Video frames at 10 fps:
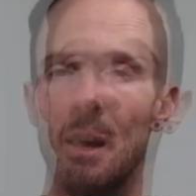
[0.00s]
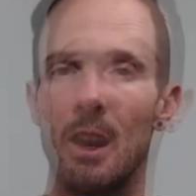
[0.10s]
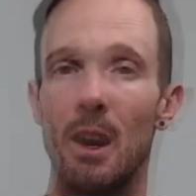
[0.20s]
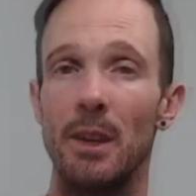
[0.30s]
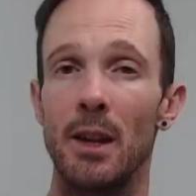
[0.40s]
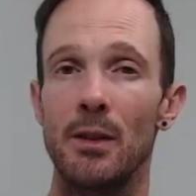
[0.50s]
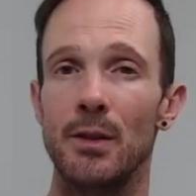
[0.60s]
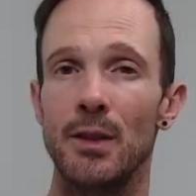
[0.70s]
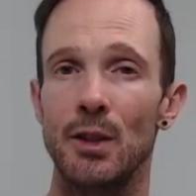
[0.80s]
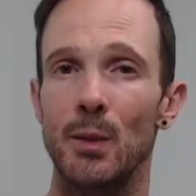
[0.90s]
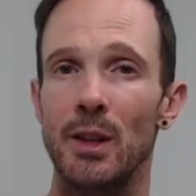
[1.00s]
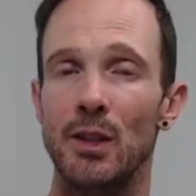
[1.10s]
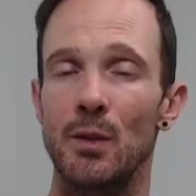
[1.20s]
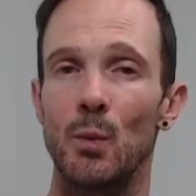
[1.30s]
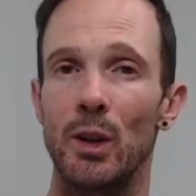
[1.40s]
Another
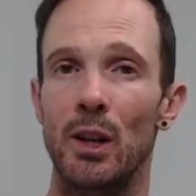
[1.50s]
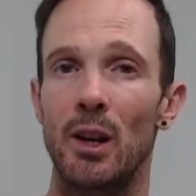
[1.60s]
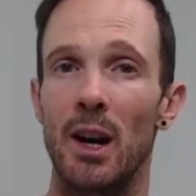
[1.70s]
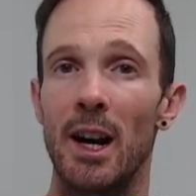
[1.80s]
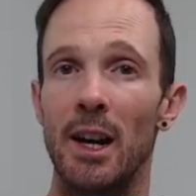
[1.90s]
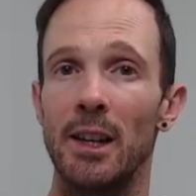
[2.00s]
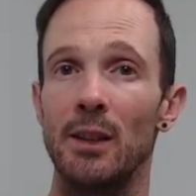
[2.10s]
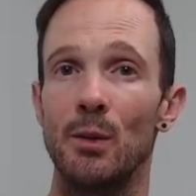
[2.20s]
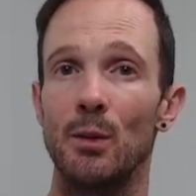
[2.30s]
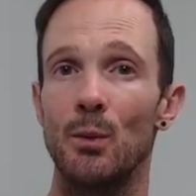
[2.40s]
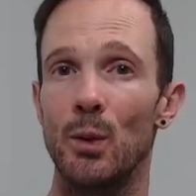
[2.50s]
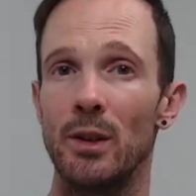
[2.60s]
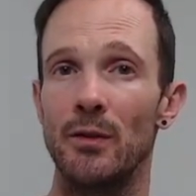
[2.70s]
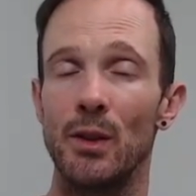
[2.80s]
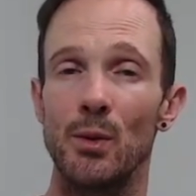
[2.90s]
situation where I would
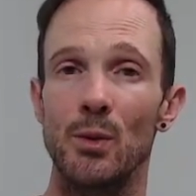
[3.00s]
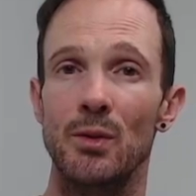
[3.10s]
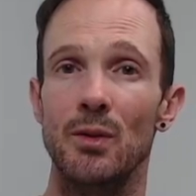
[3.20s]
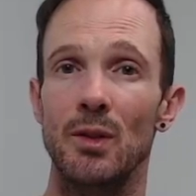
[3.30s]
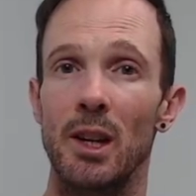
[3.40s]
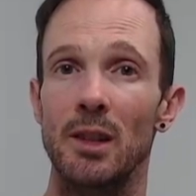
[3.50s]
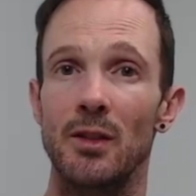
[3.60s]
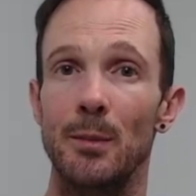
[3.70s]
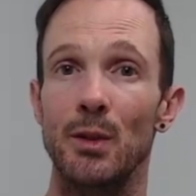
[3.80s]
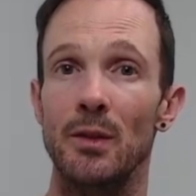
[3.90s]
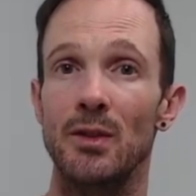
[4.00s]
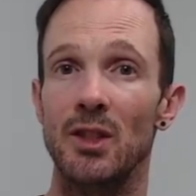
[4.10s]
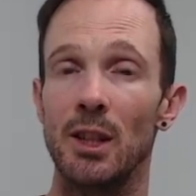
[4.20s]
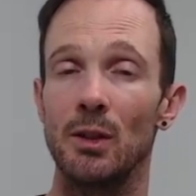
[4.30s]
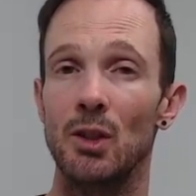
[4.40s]
have used, say, some sort of
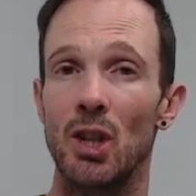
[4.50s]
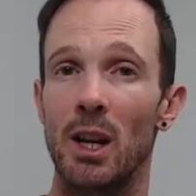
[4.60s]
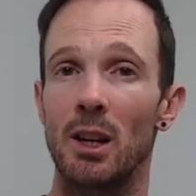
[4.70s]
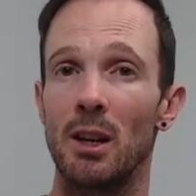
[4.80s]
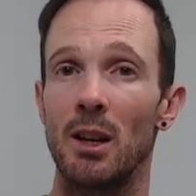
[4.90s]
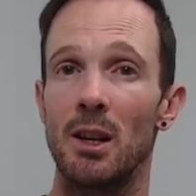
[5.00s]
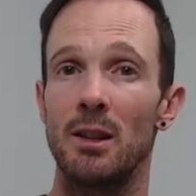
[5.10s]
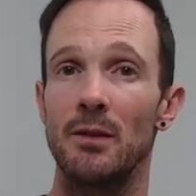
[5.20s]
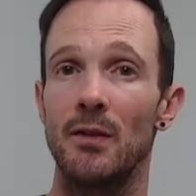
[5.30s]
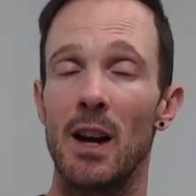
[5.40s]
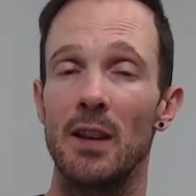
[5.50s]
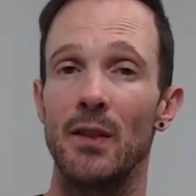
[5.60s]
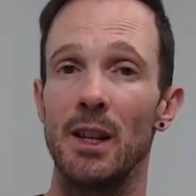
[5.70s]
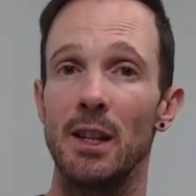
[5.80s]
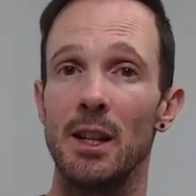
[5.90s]
skill check in
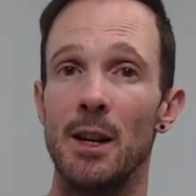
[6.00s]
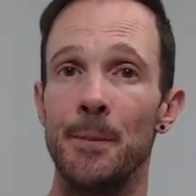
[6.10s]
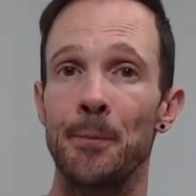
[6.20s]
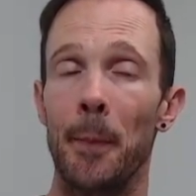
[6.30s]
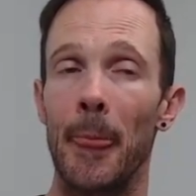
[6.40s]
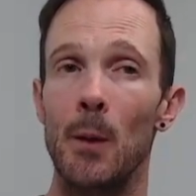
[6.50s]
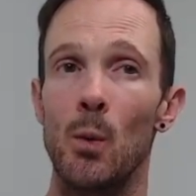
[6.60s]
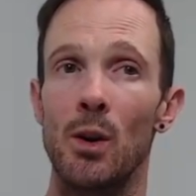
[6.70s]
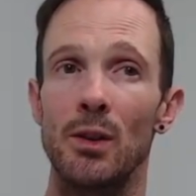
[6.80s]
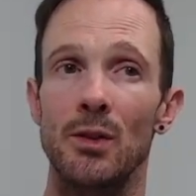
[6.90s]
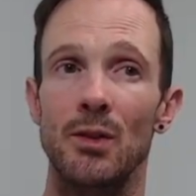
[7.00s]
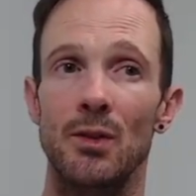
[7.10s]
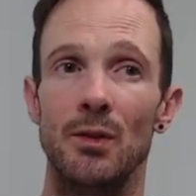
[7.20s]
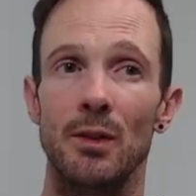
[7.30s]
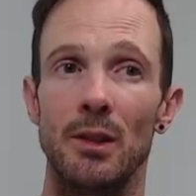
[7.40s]
5e
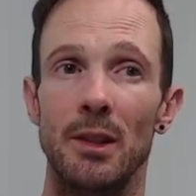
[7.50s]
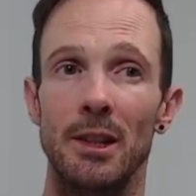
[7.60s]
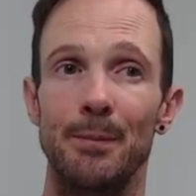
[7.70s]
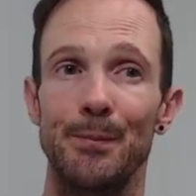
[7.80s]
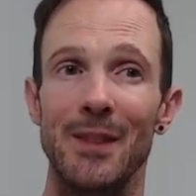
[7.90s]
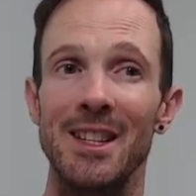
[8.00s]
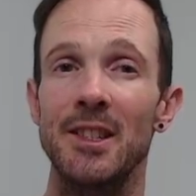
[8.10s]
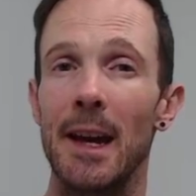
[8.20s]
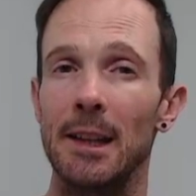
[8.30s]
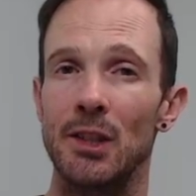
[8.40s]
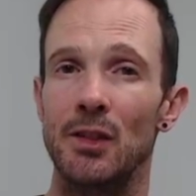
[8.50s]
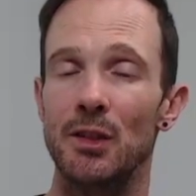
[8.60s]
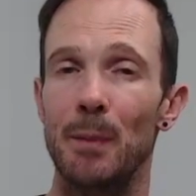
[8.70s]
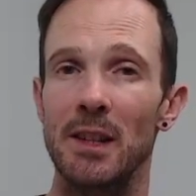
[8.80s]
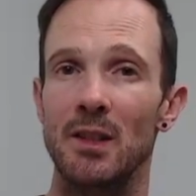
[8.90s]
was
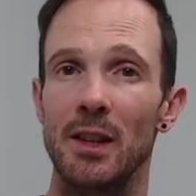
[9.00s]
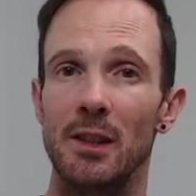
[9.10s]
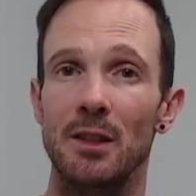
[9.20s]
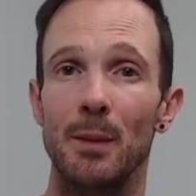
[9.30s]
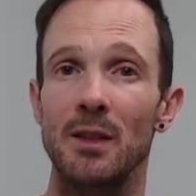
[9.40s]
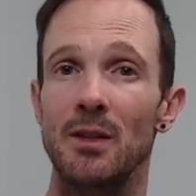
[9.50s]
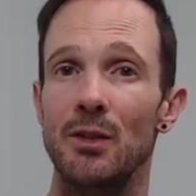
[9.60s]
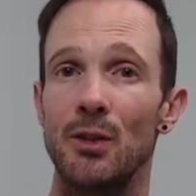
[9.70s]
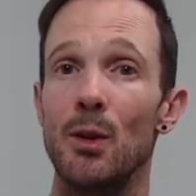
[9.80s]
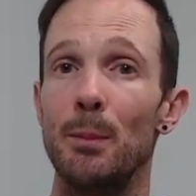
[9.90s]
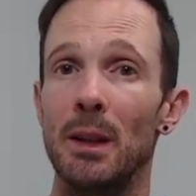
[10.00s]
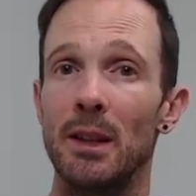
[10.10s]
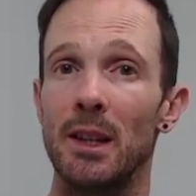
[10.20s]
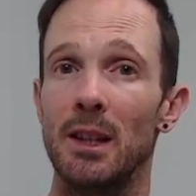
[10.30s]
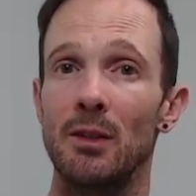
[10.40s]
intelligence-based things, because there's no
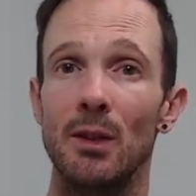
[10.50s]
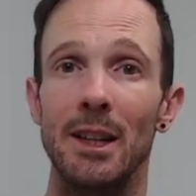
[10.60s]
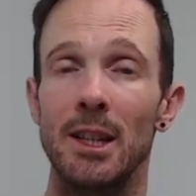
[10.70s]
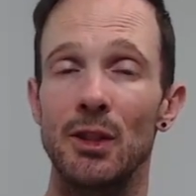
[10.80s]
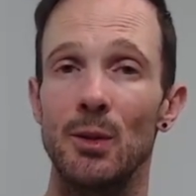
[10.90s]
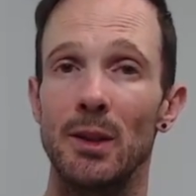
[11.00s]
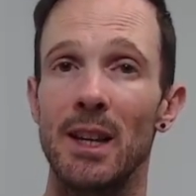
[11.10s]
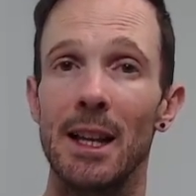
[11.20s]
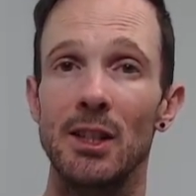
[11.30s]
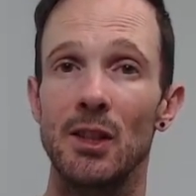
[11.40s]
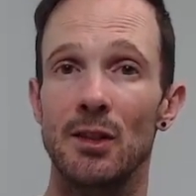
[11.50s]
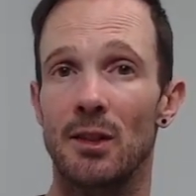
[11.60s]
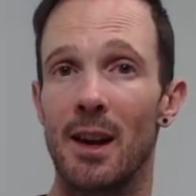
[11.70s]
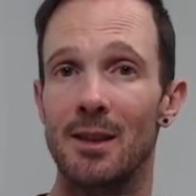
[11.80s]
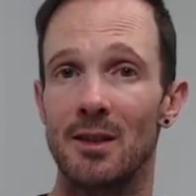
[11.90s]
ability related to intelligence
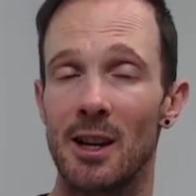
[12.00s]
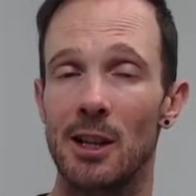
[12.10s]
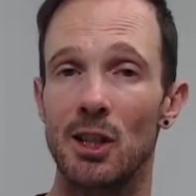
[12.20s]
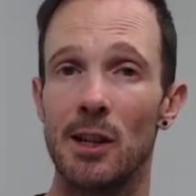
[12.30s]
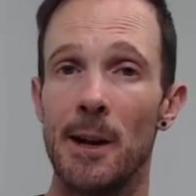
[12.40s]
as such.